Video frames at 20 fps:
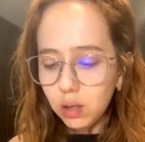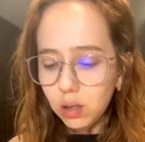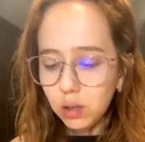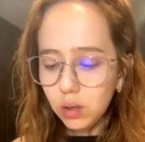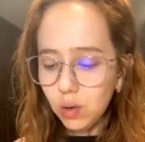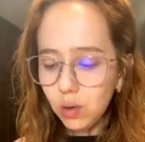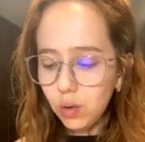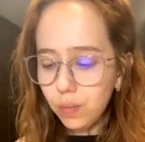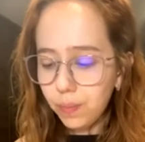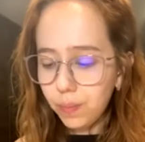
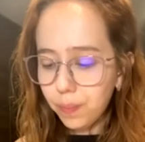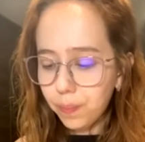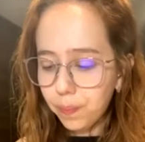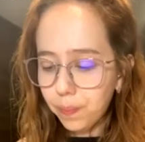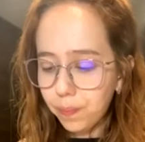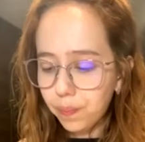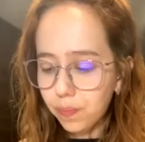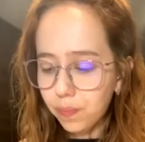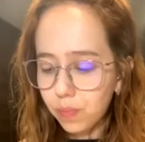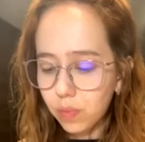So
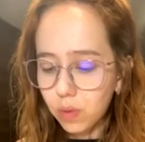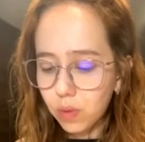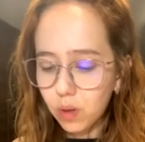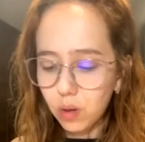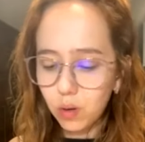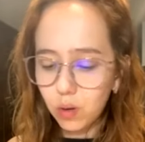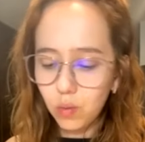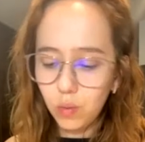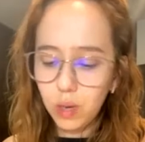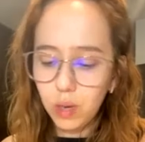
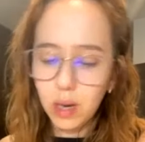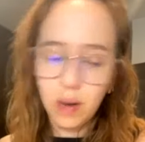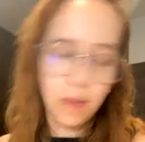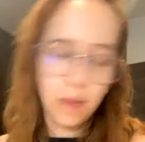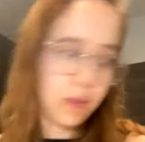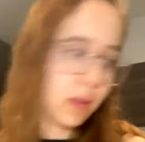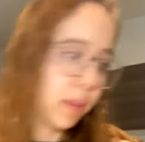we have the